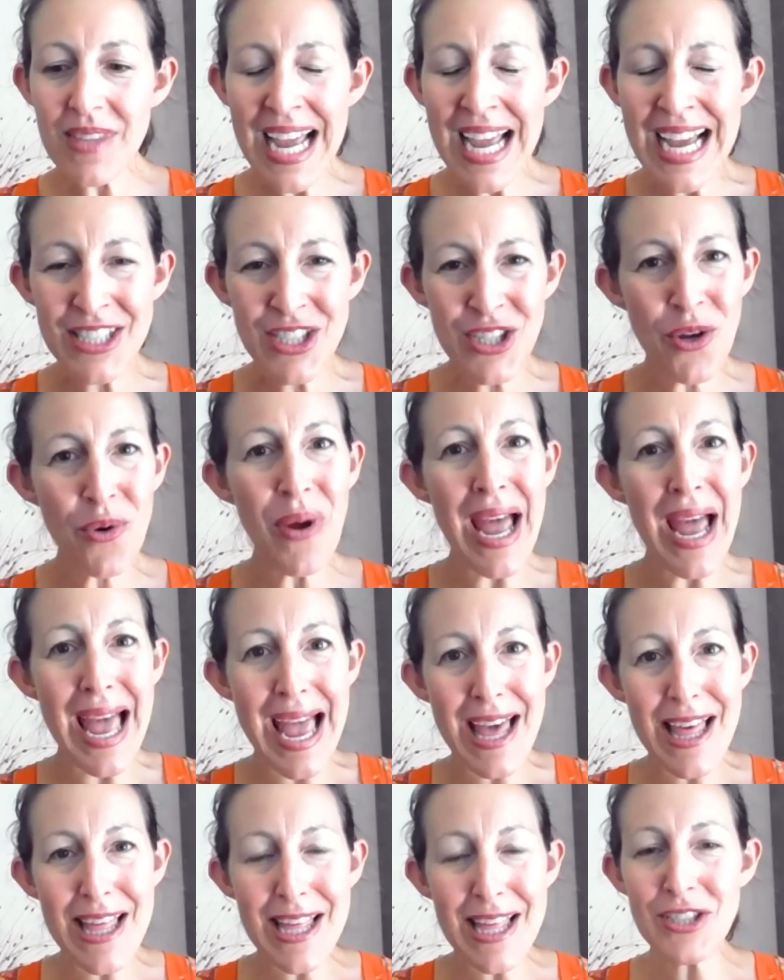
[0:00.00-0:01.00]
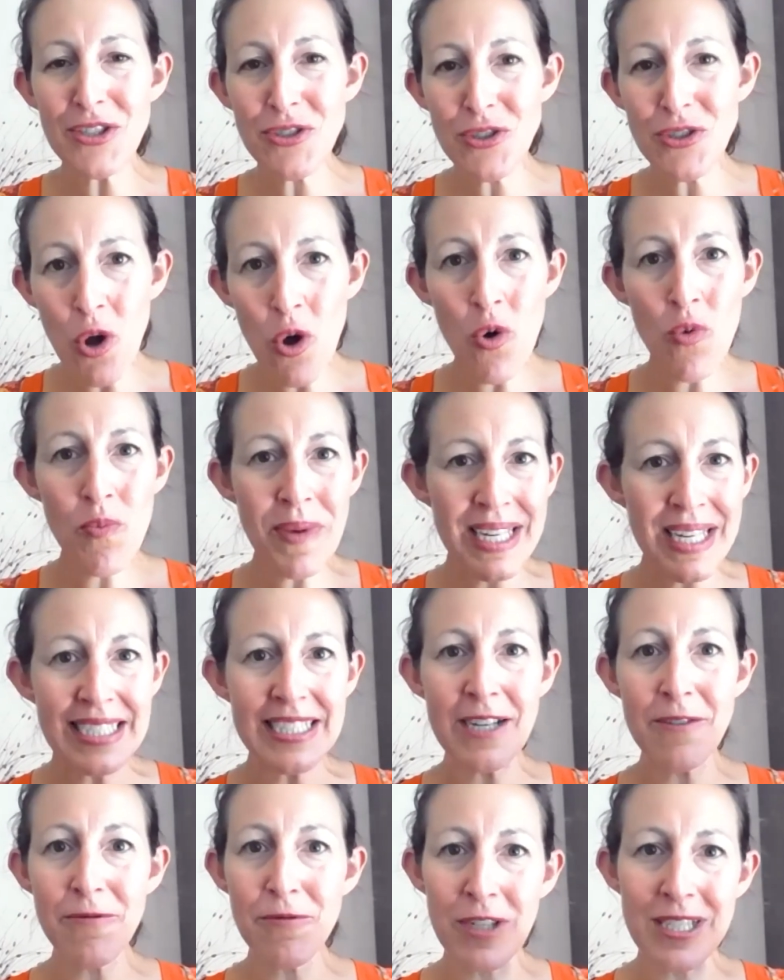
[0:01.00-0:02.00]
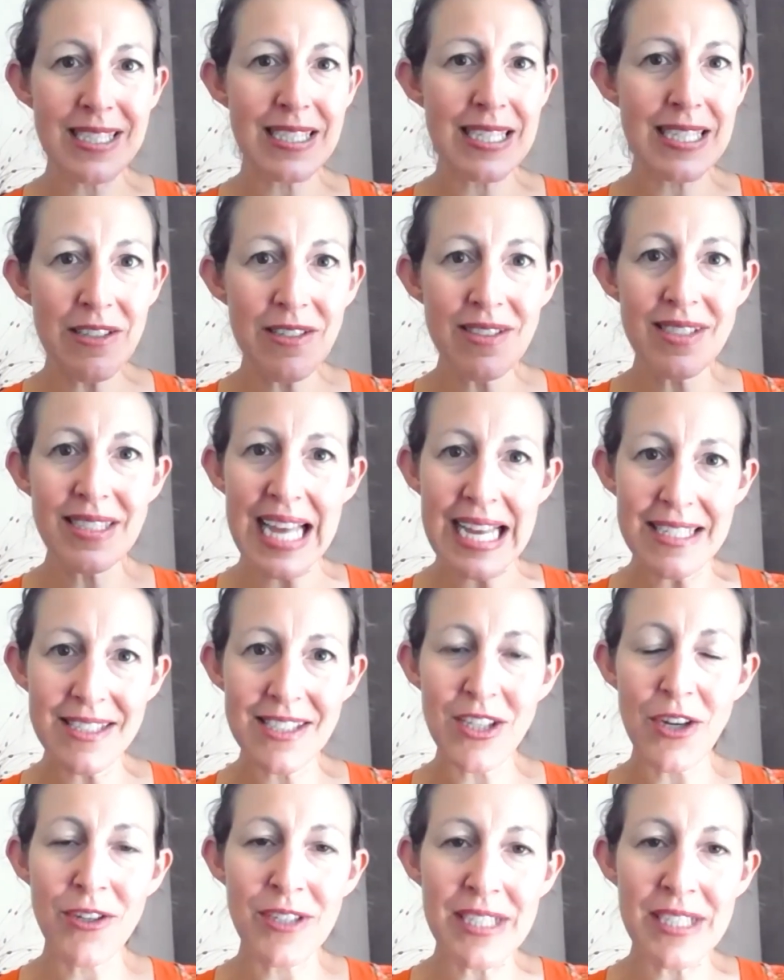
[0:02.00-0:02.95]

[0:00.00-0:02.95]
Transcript: And so, so many different skill sets are